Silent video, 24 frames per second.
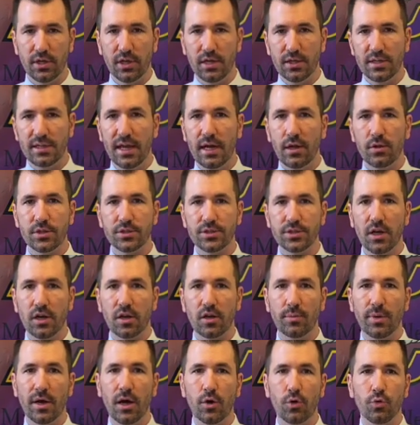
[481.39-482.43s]
Now let's talk
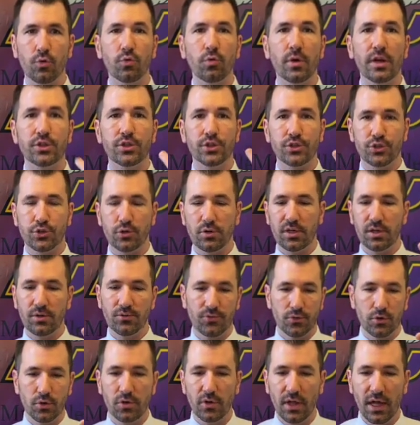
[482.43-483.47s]
about registering
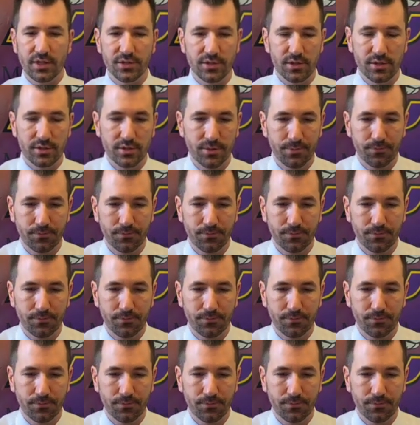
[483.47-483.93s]
for classes.